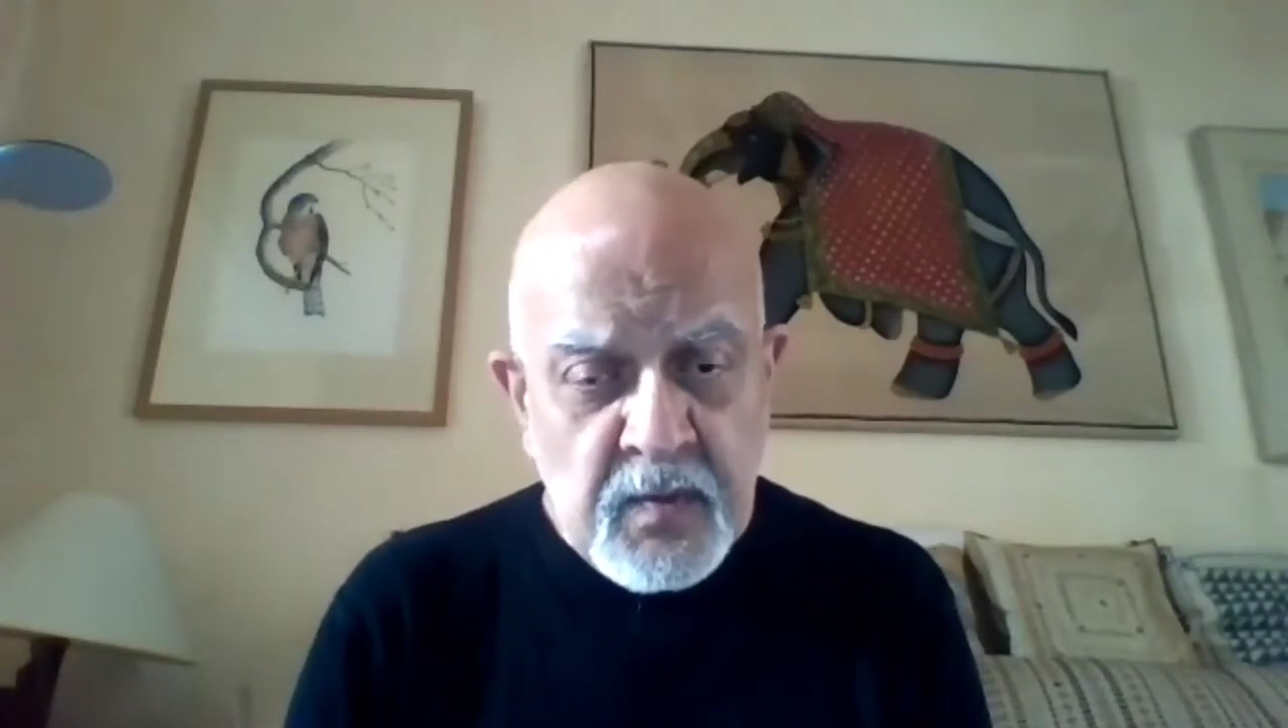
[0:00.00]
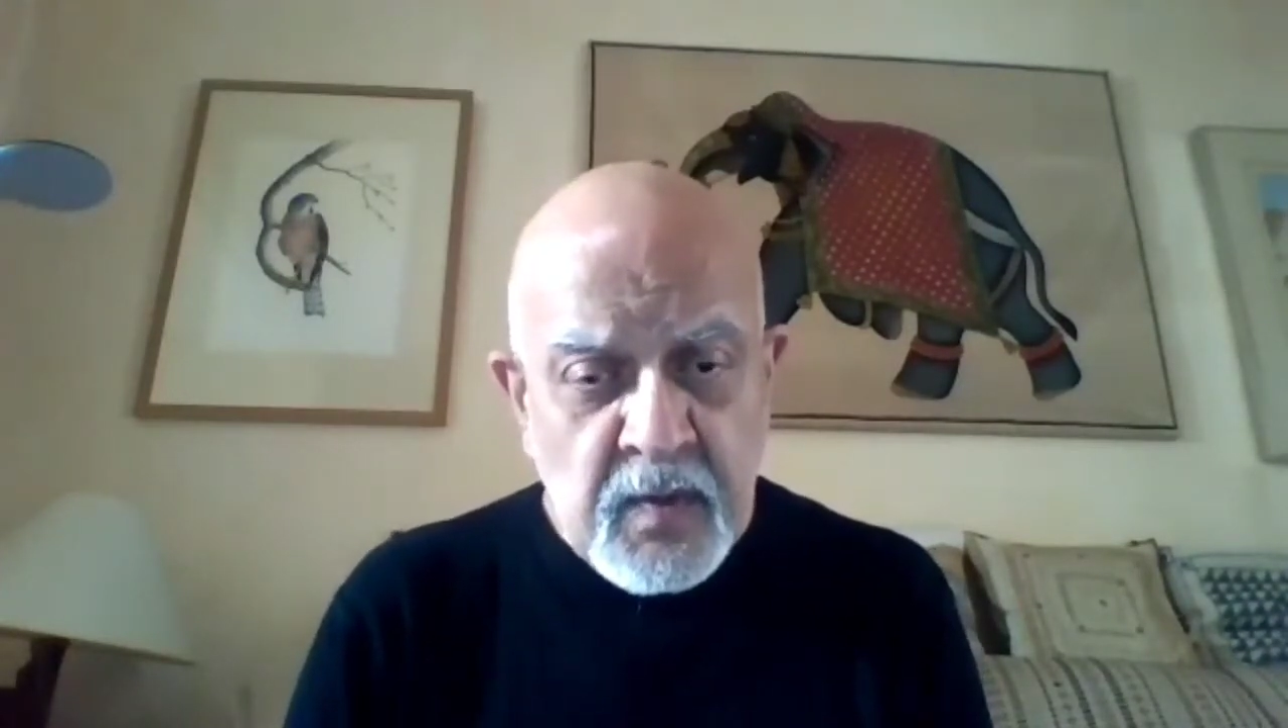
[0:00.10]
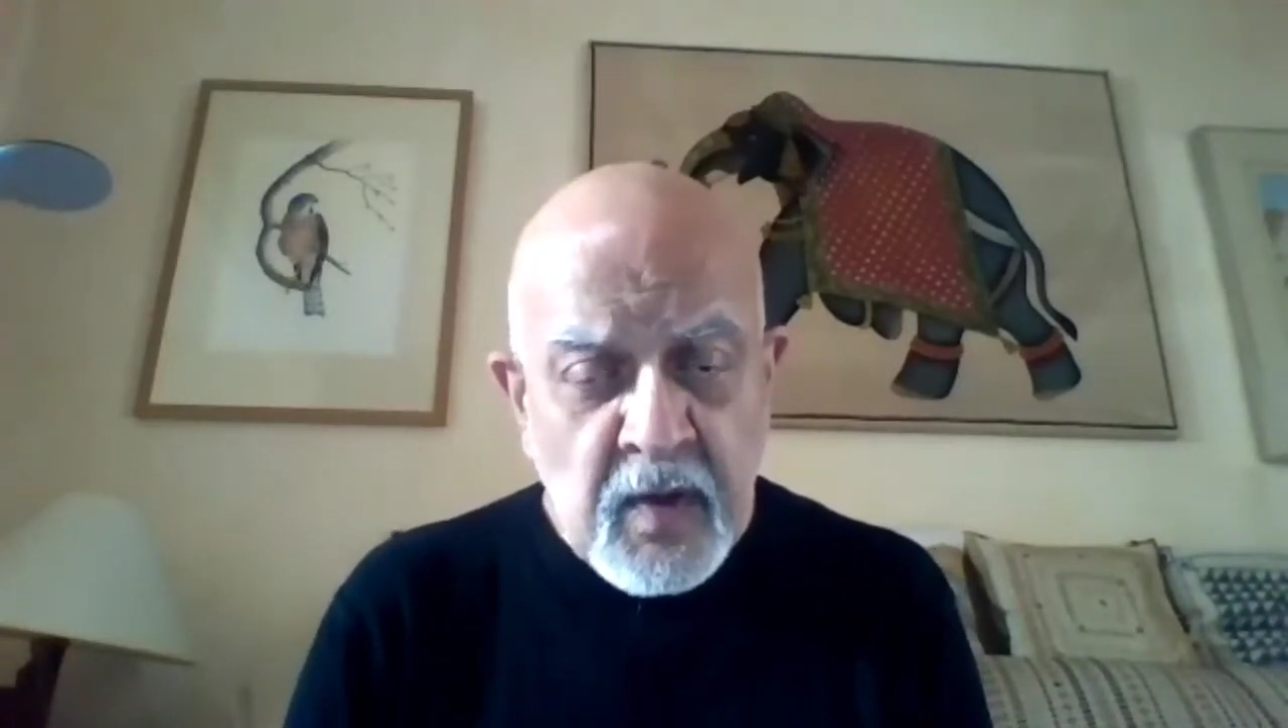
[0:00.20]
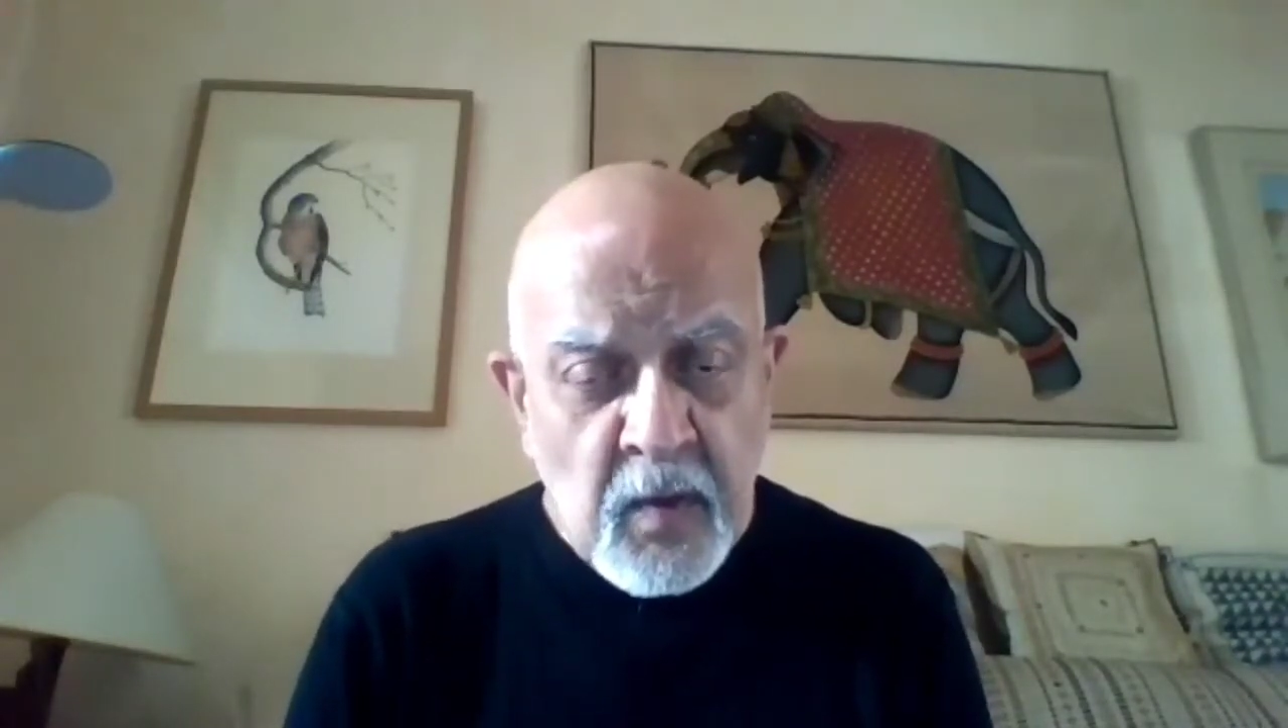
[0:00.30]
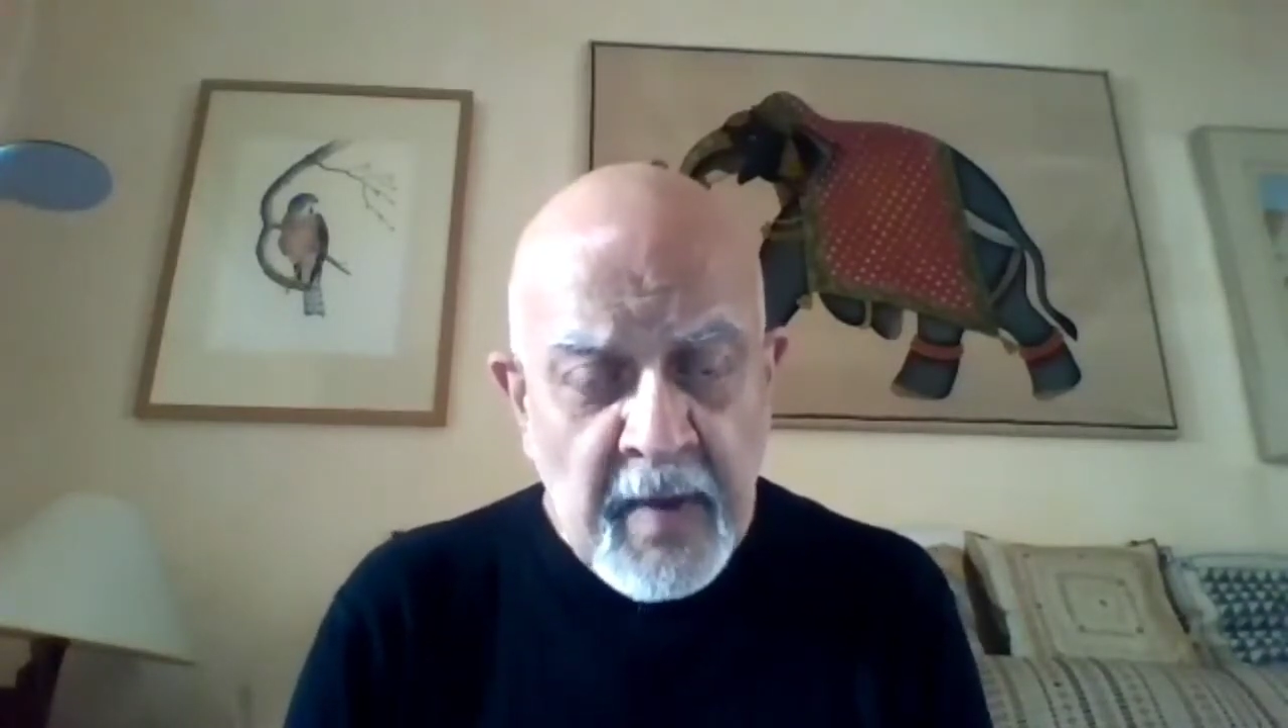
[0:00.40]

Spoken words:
work